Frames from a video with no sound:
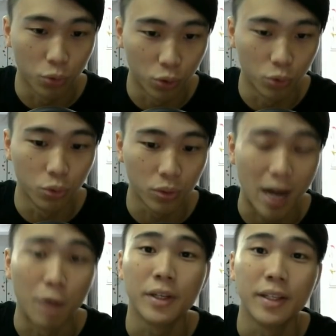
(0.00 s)
do
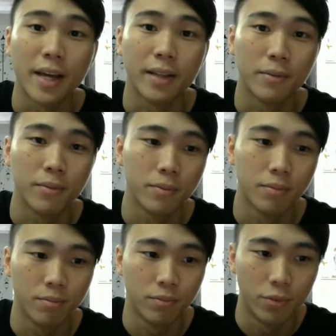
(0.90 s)
counter that
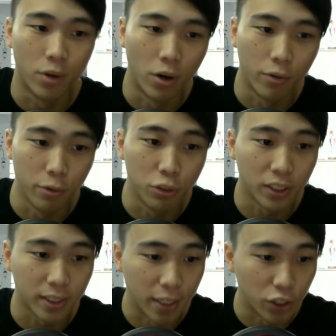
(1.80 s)
for future
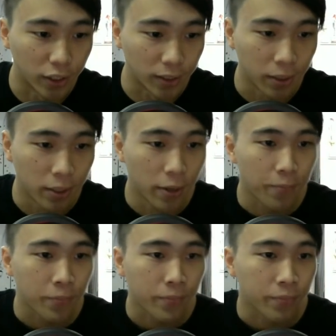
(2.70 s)
stages.
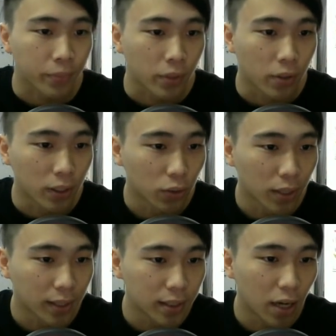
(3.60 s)
Right, so
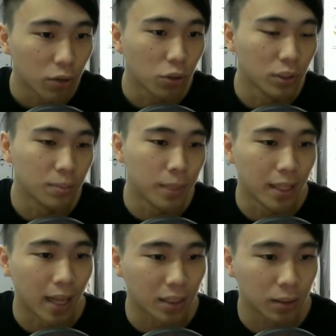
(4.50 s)
let's see how you're going to spin
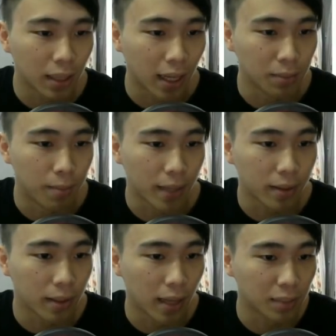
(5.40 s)
the last
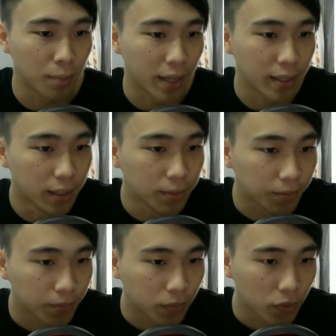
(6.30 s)
part here.
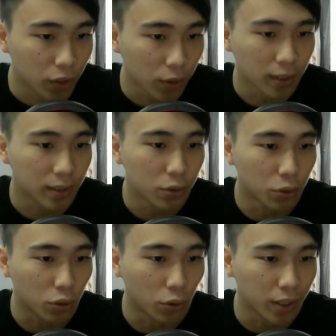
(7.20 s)
Right, so you can see you
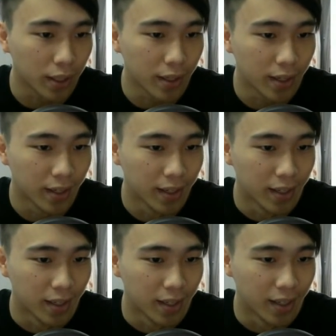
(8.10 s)
totally
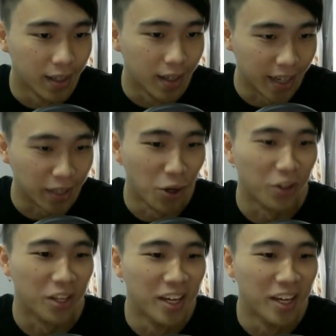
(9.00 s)
ignored,